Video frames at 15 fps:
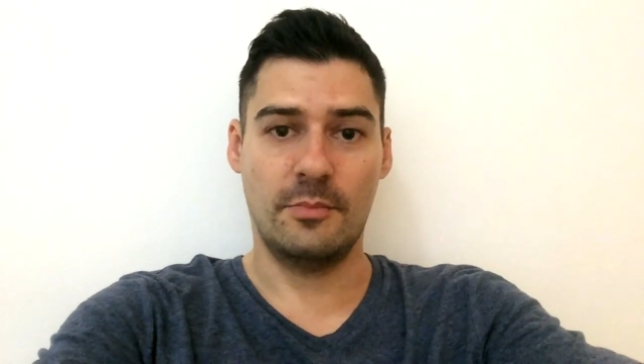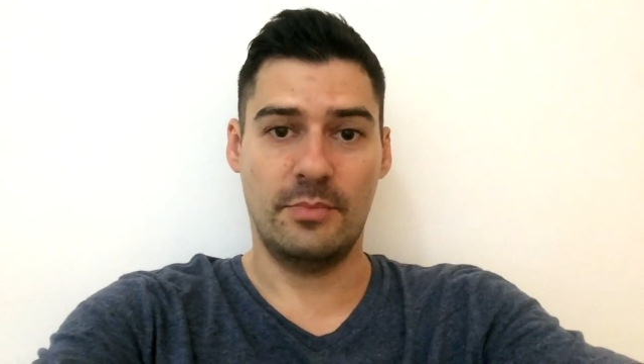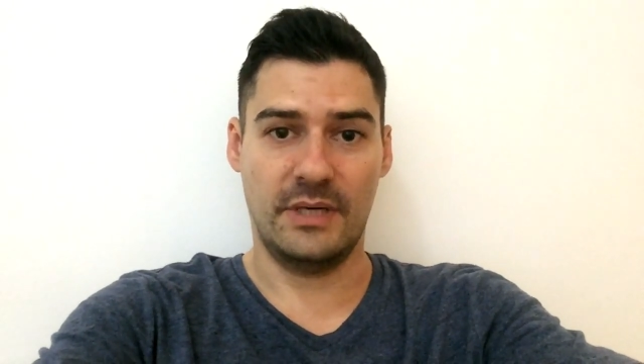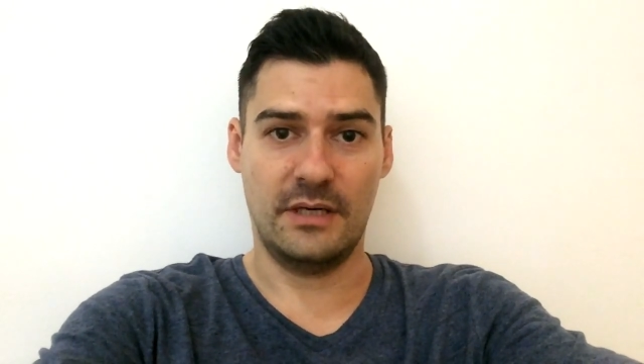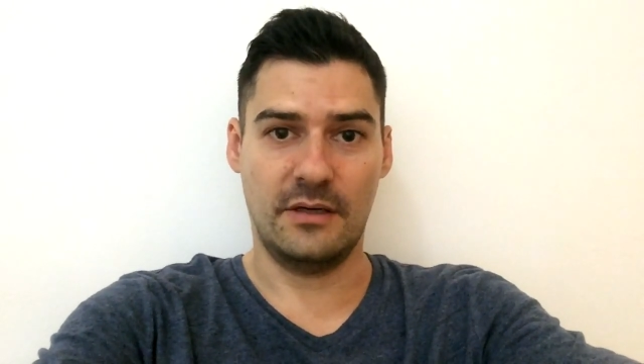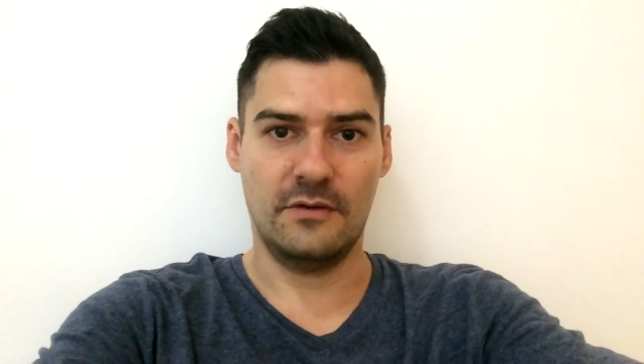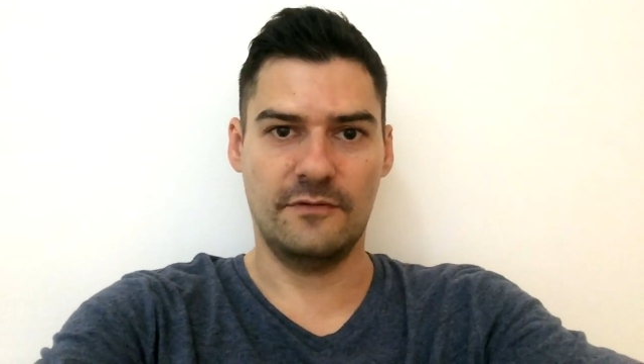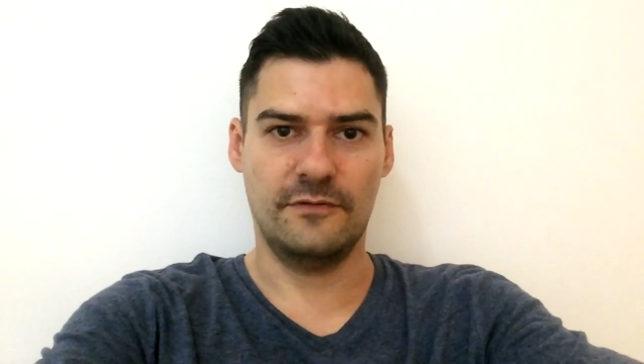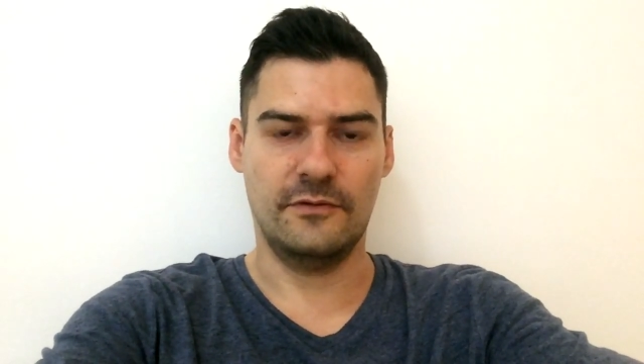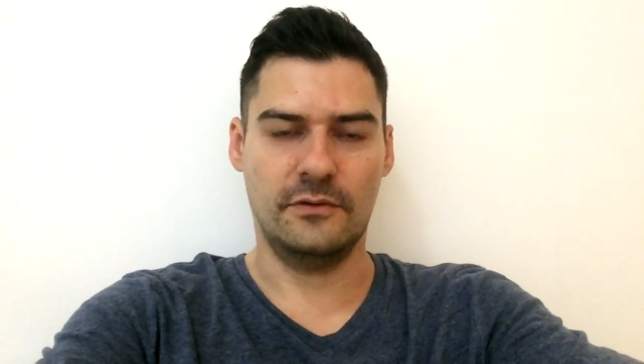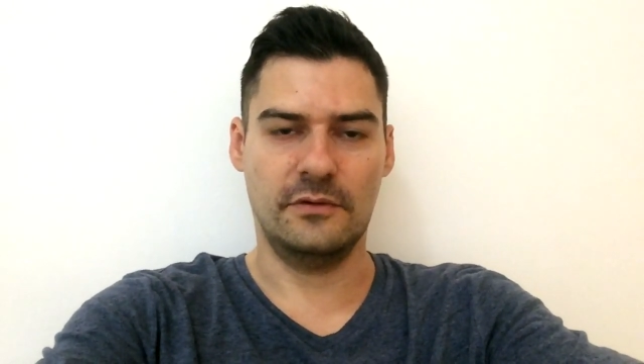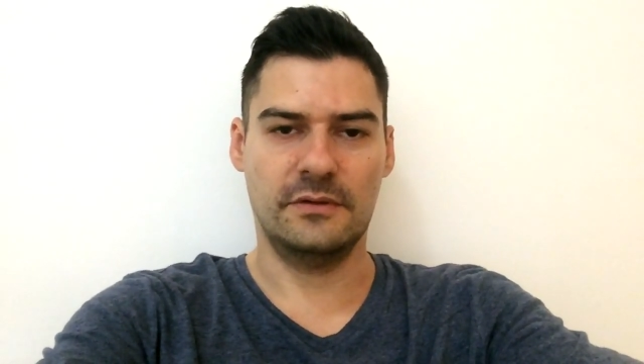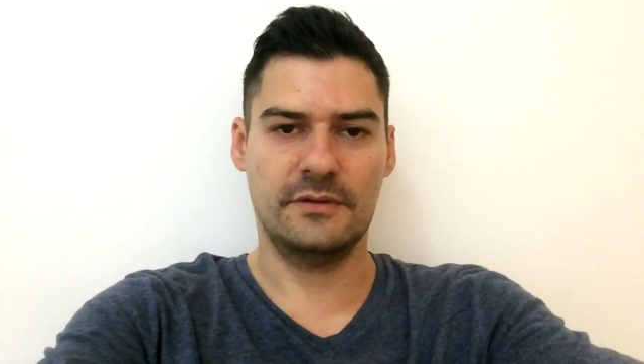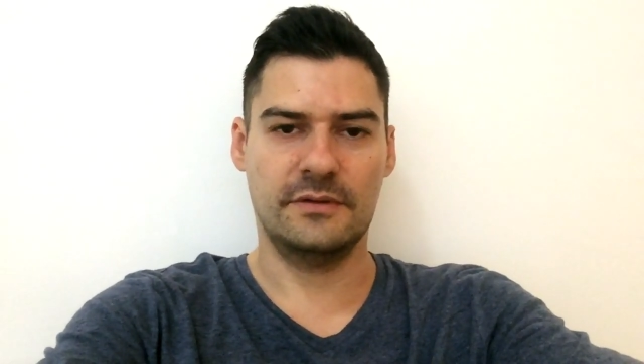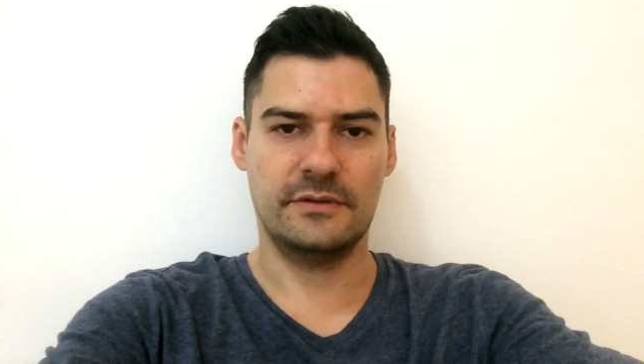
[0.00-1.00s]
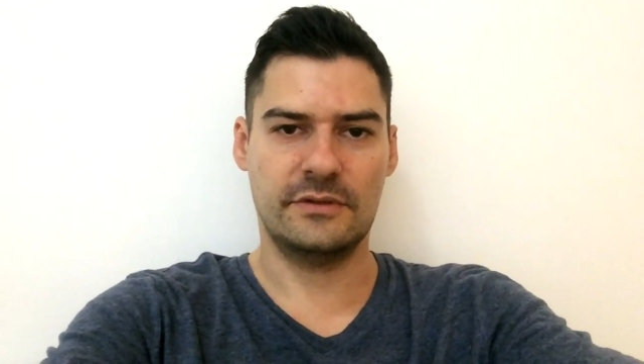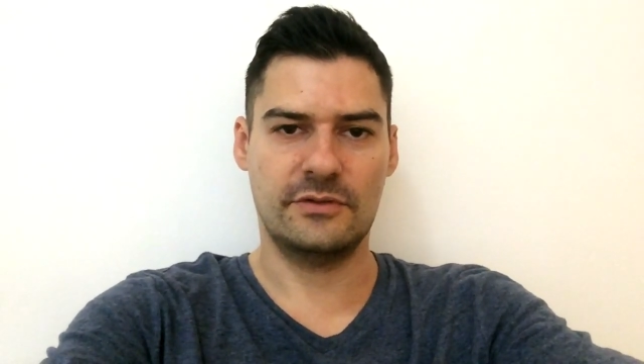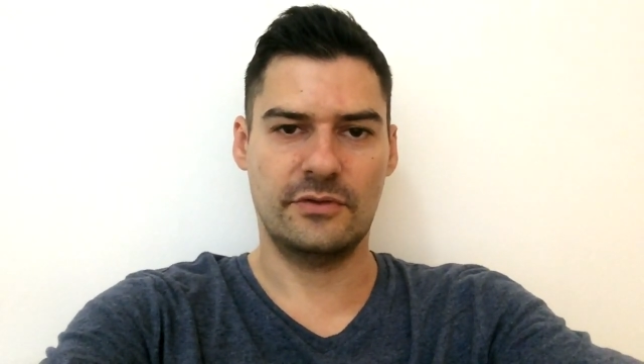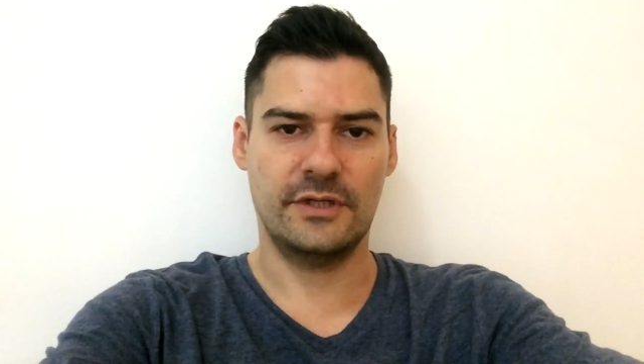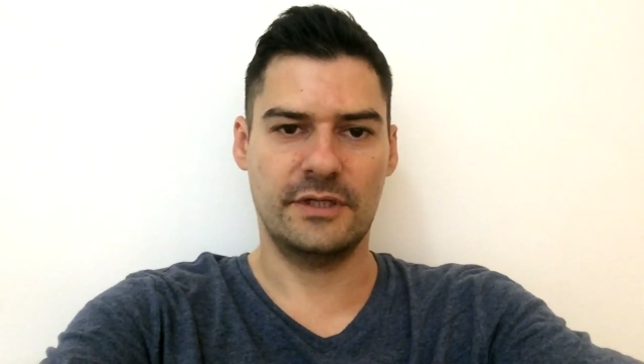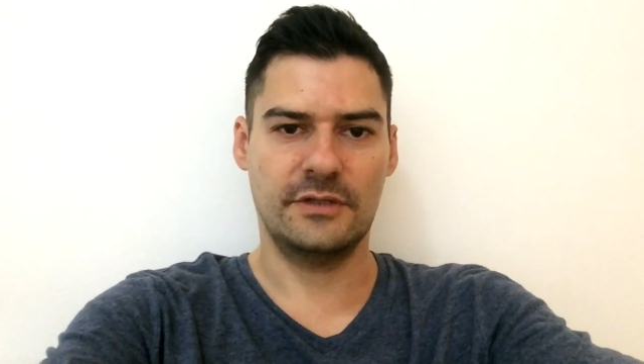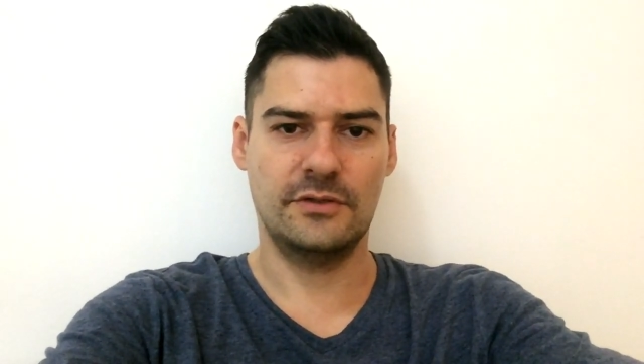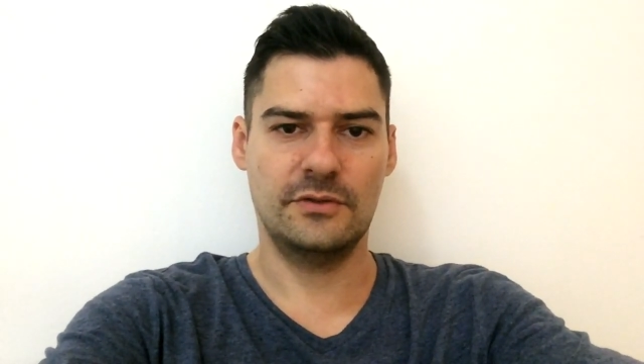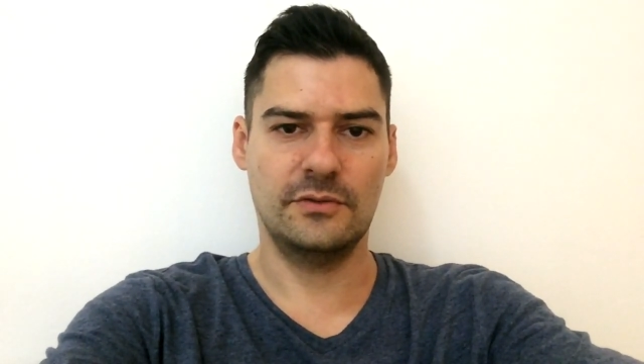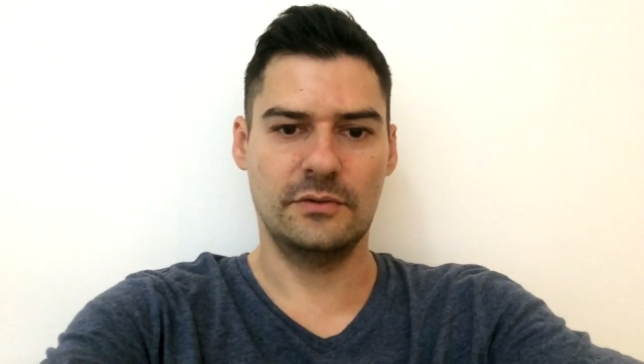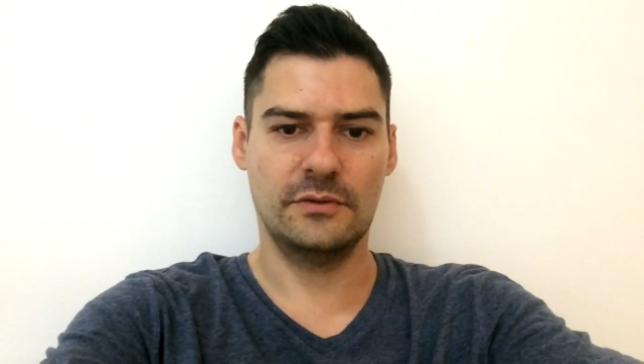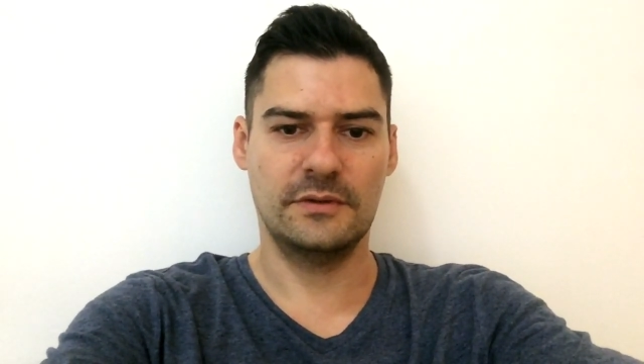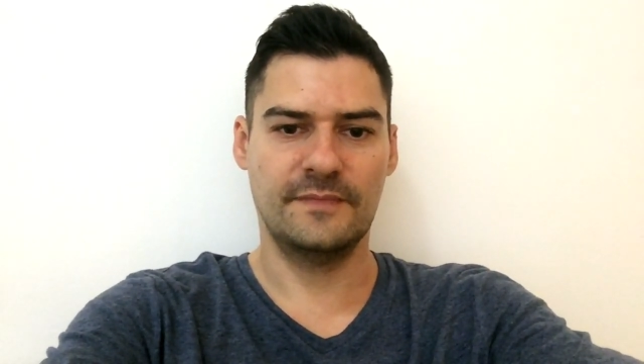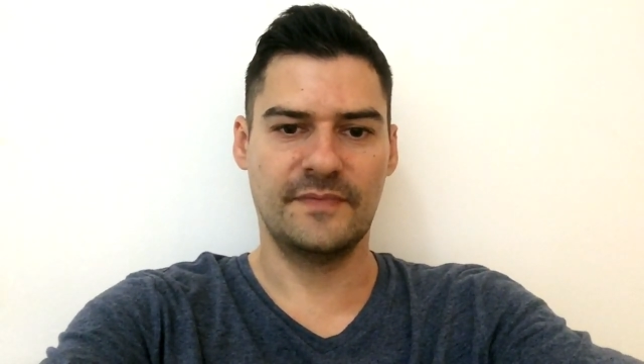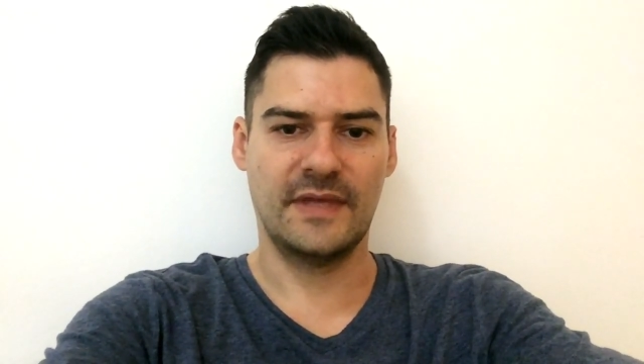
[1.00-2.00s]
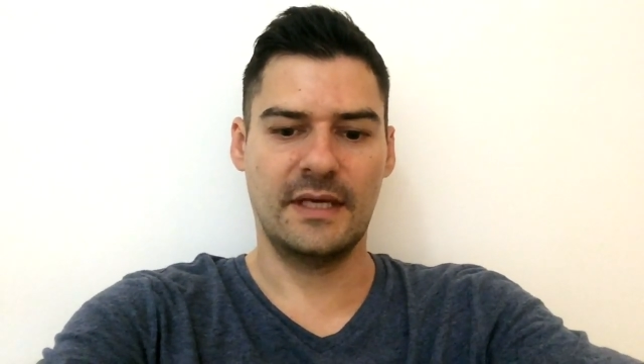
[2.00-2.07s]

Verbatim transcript: powerful drawing tool,